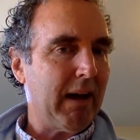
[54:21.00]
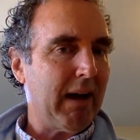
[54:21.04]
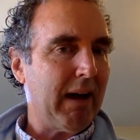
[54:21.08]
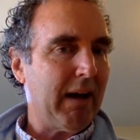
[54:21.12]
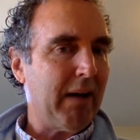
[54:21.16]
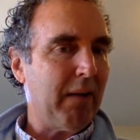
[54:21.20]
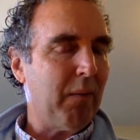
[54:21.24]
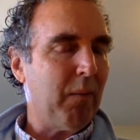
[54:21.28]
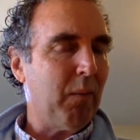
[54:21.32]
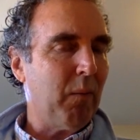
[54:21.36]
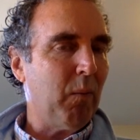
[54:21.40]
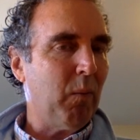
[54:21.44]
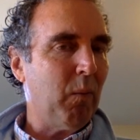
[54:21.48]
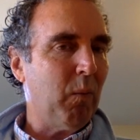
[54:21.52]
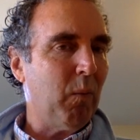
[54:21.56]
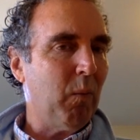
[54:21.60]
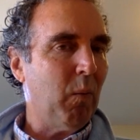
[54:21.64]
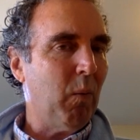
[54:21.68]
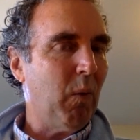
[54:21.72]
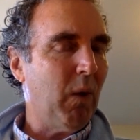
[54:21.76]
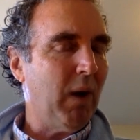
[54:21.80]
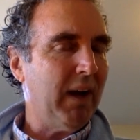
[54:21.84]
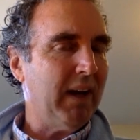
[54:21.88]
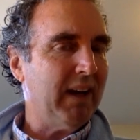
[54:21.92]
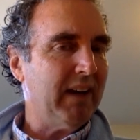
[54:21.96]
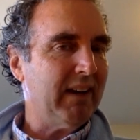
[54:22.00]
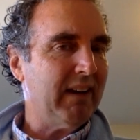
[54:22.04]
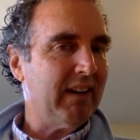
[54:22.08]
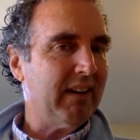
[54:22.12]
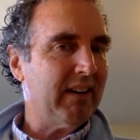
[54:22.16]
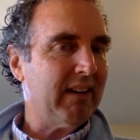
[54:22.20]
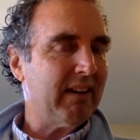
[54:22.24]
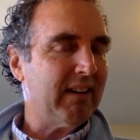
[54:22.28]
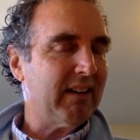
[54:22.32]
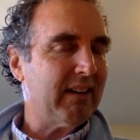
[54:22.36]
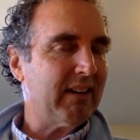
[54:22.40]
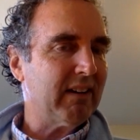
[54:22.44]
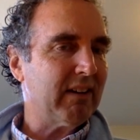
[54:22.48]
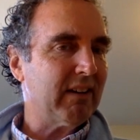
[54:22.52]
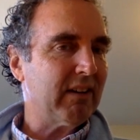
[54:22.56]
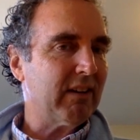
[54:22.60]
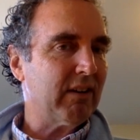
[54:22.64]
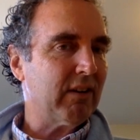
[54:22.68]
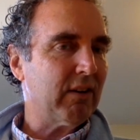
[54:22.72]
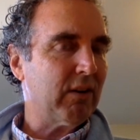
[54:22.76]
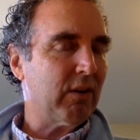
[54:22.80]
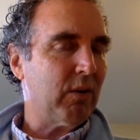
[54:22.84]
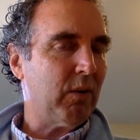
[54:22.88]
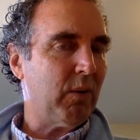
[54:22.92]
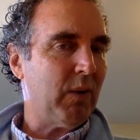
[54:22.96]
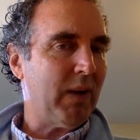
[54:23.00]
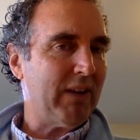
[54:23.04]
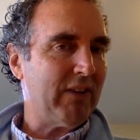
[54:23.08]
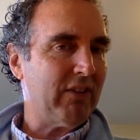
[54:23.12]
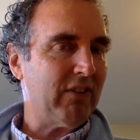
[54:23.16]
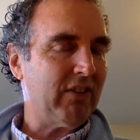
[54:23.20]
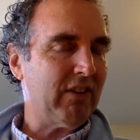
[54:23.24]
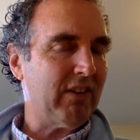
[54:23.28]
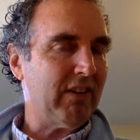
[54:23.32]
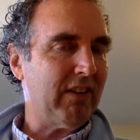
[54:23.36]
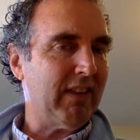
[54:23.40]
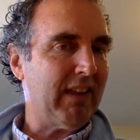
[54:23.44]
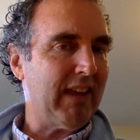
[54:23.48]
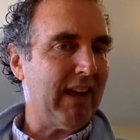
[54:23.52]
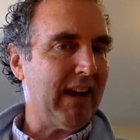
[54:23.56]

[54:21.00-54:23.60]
Uh, one question